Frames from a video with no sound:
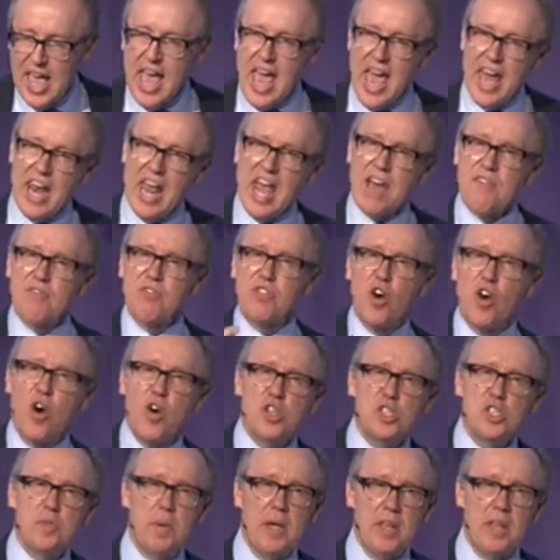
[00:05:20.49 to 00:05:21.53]
and have
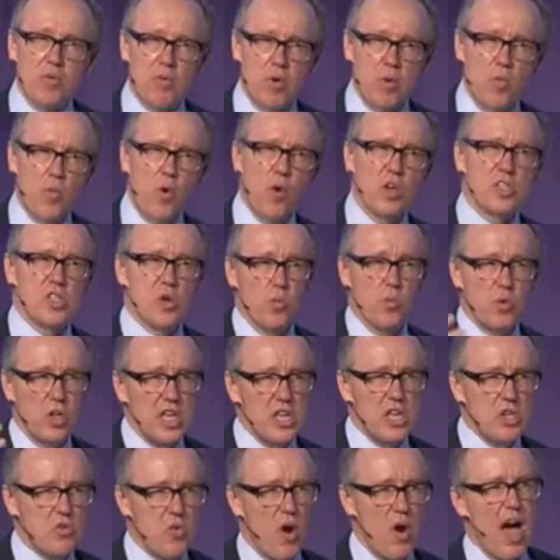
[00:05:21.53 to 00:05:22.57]
those be the rewards that
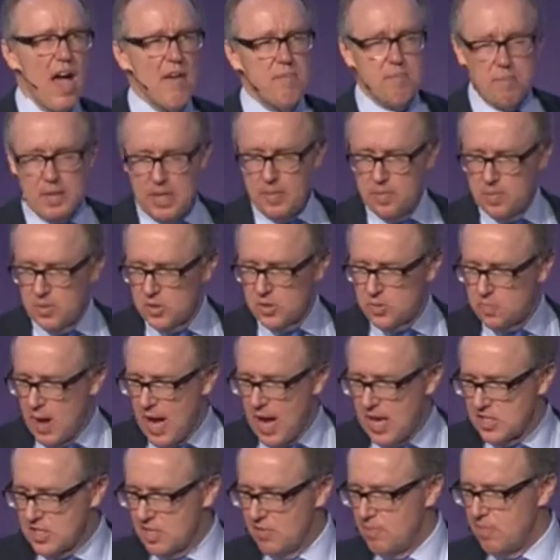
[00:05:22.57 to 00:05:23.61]
really drive people's
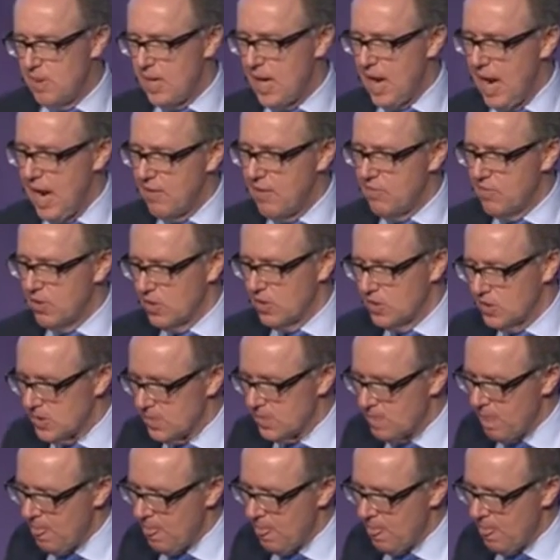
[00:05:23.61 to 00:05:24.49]
positive behaviors.